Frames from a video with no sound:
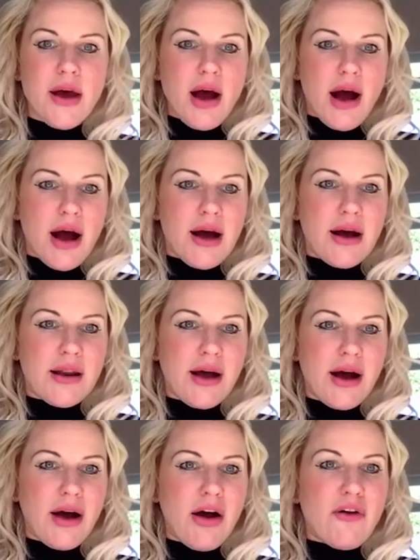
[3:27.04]
And
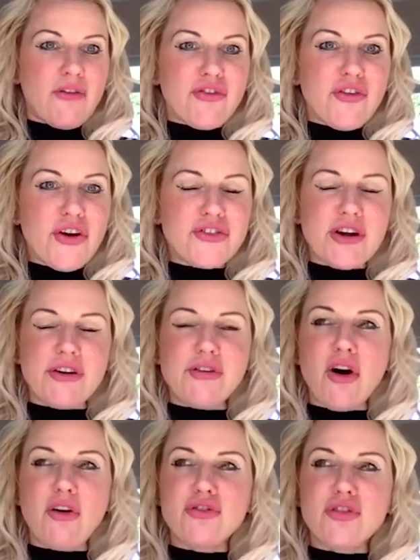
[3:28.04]
at first I
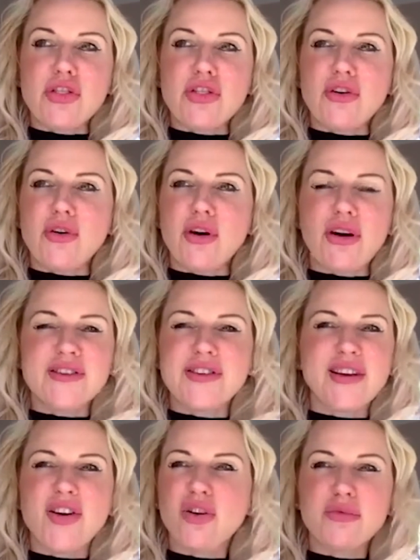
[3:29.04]
often thought,
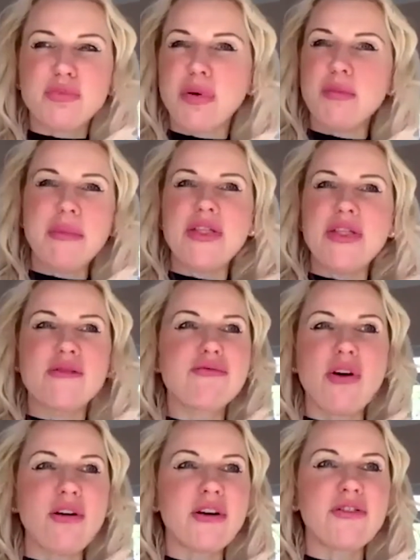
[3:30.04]
did God put me in the
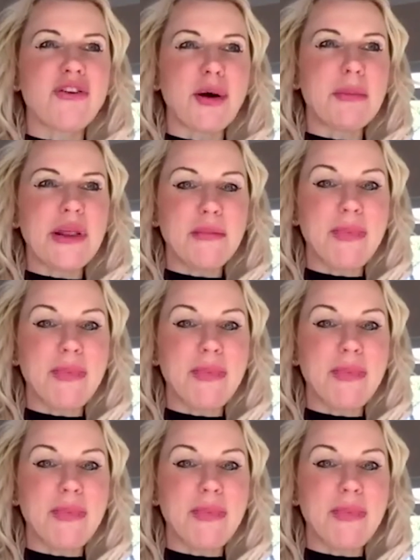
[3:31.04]
wrong family?